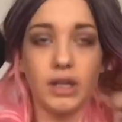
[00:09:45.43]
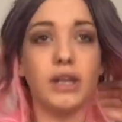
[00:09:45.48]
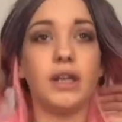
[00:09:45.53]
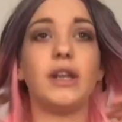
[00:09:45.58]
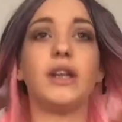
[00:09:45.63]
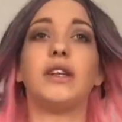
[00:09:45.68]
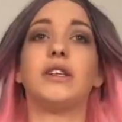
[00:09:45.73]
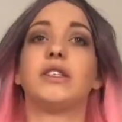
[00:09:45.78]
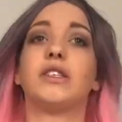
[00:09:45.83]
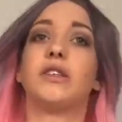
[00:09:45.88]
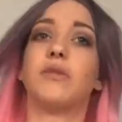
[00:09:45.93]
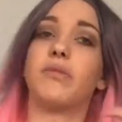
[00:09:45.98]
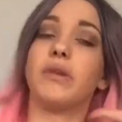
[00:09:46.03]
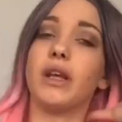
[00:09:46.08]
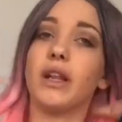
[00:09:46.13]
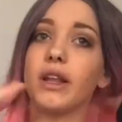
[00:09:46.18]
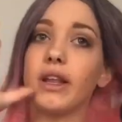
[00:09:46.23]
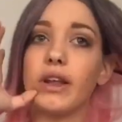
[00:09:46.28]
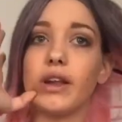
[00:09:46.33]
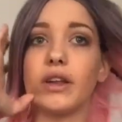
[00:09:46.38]
Needs to be
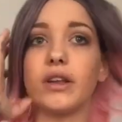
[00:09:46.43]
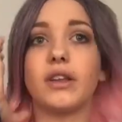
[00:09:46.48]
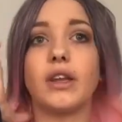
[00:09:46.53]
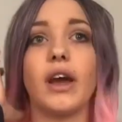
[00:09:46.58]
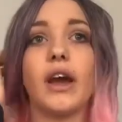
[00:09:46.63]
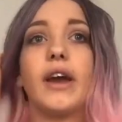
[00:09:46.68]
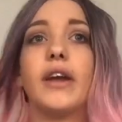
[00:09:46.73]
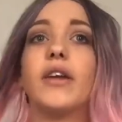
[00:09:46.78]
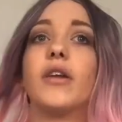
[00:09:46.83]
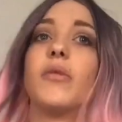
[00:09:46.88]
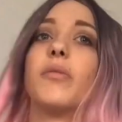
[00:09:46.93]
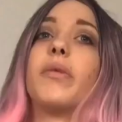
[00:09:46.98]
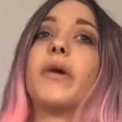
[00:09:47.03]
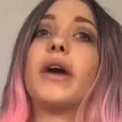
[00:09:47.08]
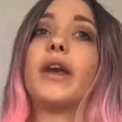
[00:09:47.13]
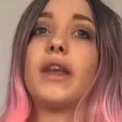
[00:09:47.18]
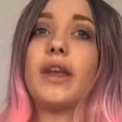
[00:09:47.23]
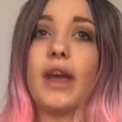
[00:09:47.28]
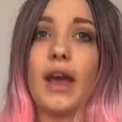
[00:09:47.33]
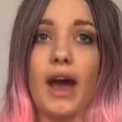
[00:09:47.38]
a little tighter,
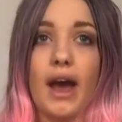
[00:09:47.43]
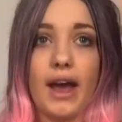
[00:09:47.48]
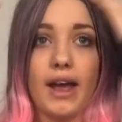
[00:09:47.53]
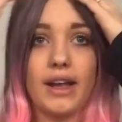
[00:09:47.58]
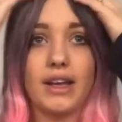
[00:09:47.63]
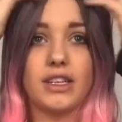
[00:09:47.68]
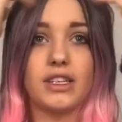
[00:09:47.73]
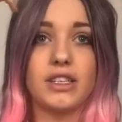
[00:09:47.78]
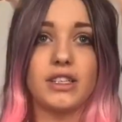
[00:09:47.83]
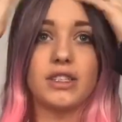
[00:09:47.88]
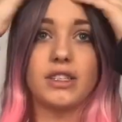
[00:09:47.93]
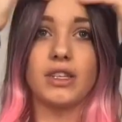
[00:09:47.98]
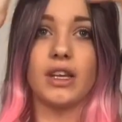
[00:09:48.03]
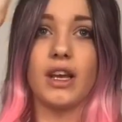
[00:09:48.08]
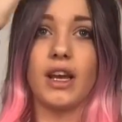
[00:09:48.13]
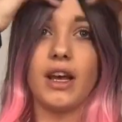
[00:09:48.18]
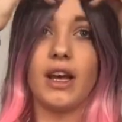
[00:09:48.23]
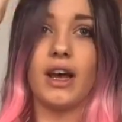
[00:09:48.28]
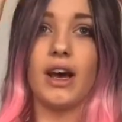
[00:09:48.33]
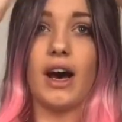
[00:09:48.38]
but yeah, it just,
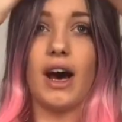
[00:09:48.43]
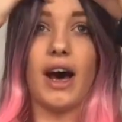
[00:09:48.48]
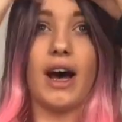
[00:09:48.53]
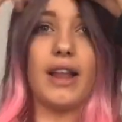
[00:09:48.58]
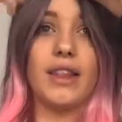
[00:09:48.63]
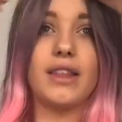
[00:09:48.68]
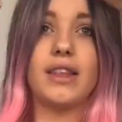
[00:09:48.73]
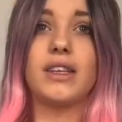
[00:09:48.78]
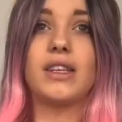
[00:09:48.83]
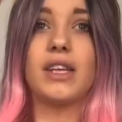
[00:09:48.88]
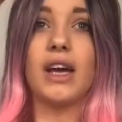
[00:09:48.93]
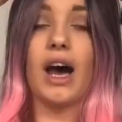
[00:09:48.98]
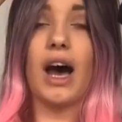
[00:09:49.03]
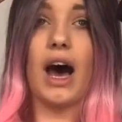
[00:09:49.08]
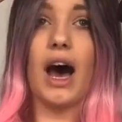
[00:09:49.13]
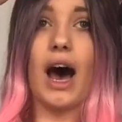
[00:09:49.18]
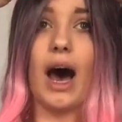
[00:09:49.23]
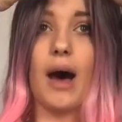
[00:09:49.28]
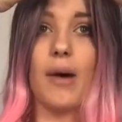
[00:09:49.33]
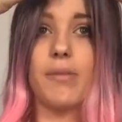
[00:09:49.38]
on the
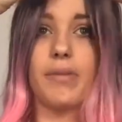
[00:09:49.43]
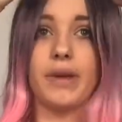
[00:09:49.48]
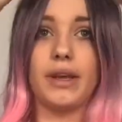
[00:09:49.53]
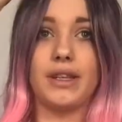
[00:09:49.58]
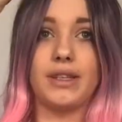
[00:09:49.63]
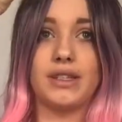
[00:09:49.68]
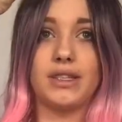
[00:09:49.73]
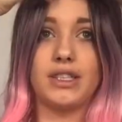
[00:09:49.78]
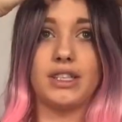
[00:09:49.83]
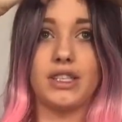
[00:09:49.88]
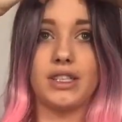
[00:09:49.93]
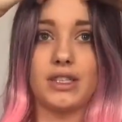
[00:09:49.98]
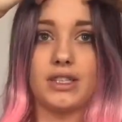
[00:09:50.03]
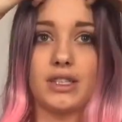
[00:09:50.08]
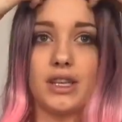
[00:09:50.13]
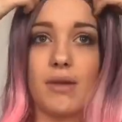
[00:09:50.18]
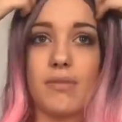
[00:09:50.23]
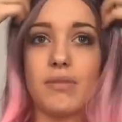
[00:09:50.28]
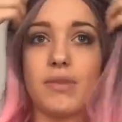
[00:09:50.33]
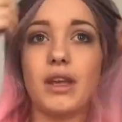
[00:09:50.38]
top, it's just
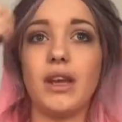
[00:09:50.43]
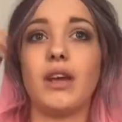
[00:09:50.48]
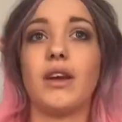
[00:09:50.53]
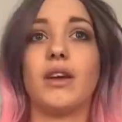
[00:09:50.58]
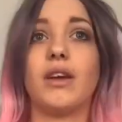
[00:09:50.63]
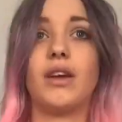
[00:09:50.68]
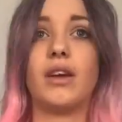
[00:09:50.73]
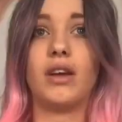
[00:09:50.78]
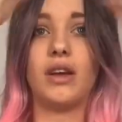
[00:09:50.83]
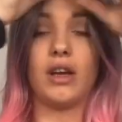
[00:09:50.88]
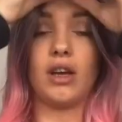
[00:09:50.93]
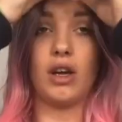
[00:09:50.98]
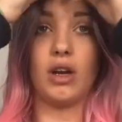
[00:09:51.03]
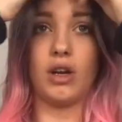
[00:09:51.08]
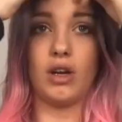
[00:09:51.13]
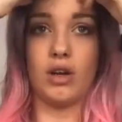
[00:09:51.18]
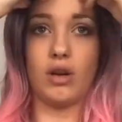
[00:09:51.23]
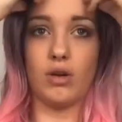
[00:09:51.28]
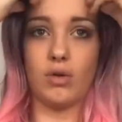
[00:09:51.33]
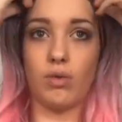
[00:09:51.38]
something
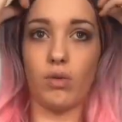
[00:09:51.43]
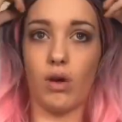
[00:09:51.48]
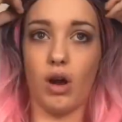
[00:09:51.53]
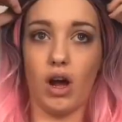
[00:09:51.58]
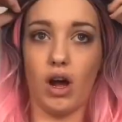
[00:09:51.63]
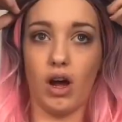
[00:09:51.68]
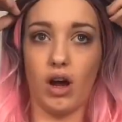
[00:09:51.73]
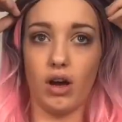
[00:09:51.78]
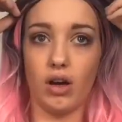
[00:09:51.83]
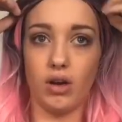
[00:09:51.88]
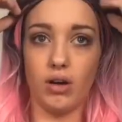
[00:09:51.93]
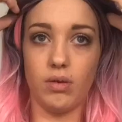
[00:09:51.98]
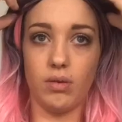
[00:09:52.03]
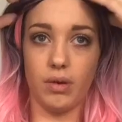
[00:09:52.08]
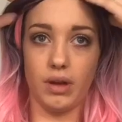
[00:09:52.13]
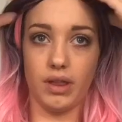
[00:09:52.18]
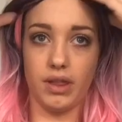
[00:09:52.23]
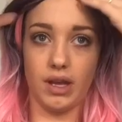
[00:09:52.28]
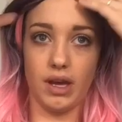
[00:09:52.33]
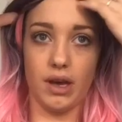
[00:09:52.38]
wrong
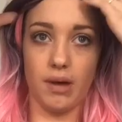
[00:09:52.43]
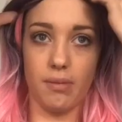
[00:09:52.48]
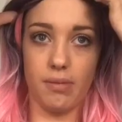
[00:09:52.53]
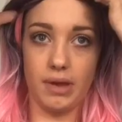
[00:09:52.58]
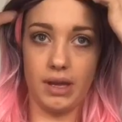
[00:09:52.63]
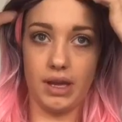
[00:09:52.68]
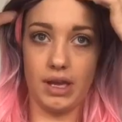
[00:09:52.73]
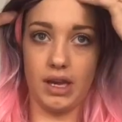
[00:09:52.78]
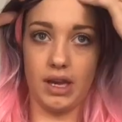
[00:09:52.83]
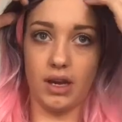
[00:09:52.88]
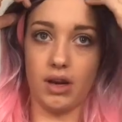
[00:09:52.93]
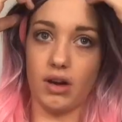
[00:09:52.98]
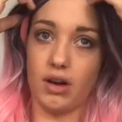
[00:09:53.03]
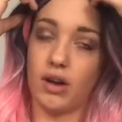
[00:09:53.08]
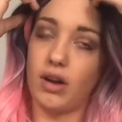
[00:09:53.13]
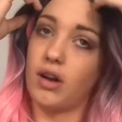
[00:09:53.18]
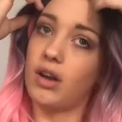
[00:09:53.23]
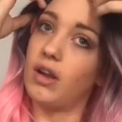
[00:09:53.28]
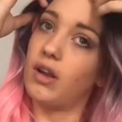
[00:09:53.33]
with up here.